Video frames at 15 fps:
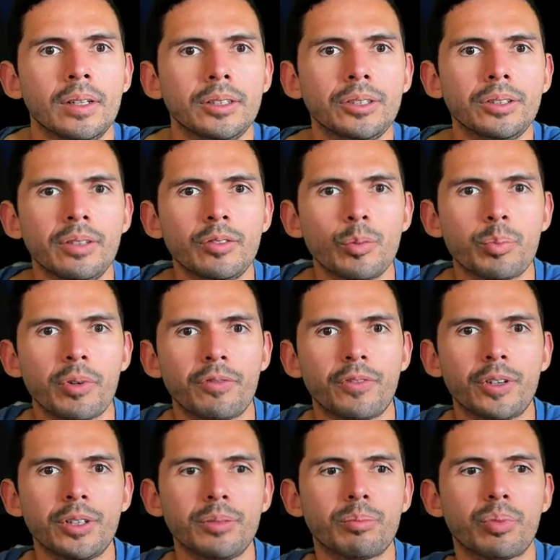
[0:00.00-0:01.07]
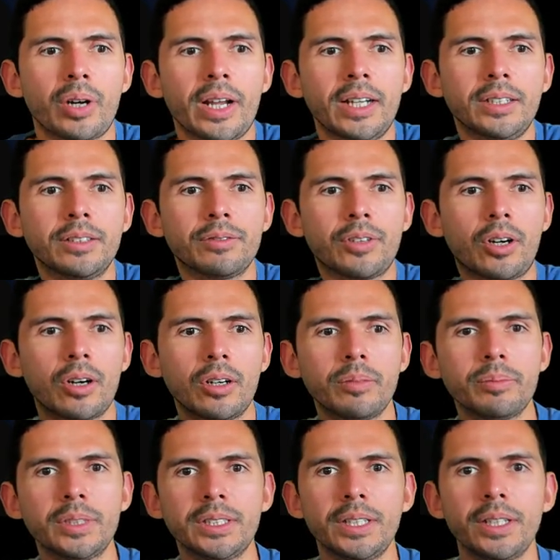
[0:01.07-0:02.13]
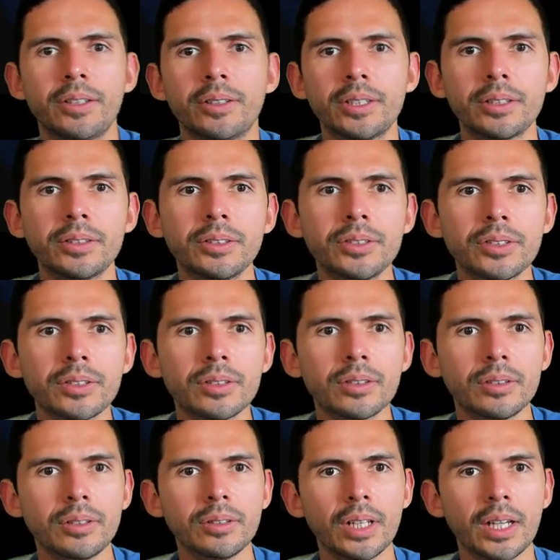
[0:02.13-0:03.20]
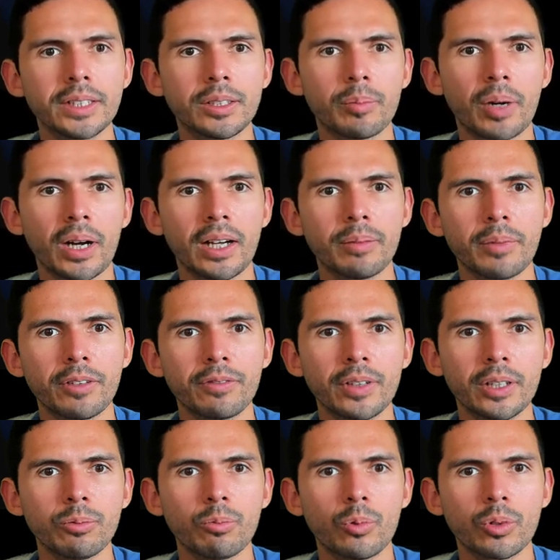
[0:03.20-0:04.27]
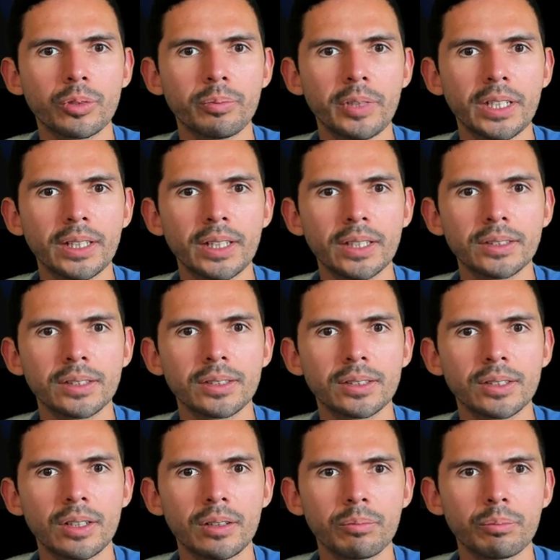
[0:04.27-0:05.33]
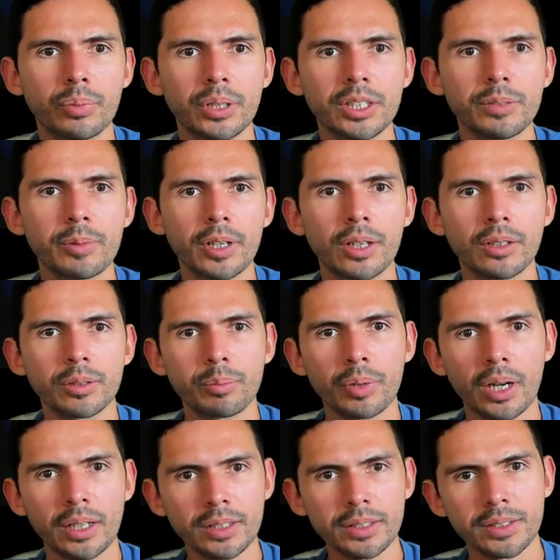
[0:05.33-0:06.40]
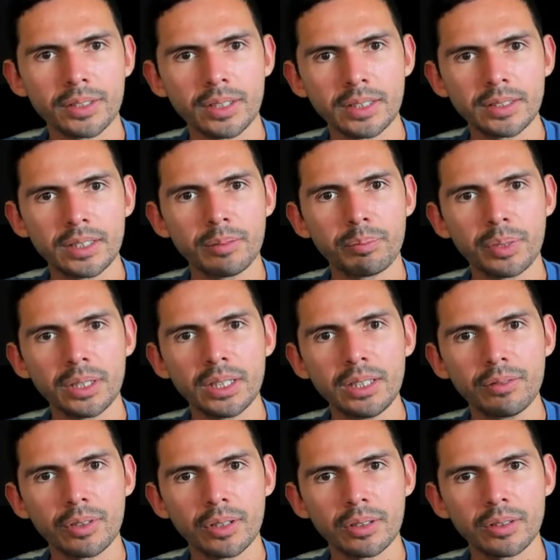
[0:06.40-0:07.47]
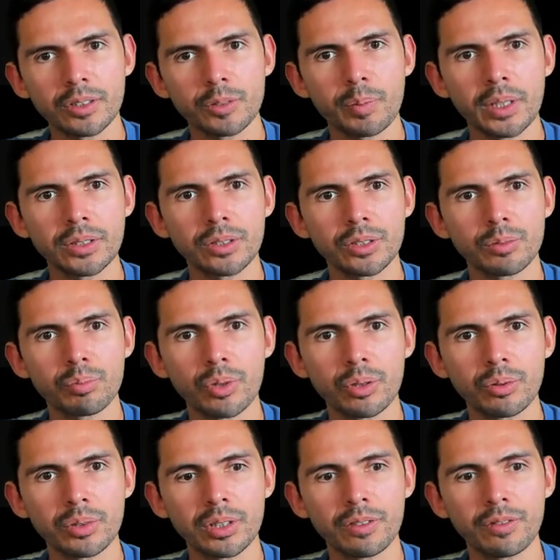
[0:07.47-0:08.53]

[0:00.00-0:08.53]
Do you have a preferred brand of art materials you like to buy? My friend warned me against some Prismacolor products, and I didn't believe her. Those pencils broke with the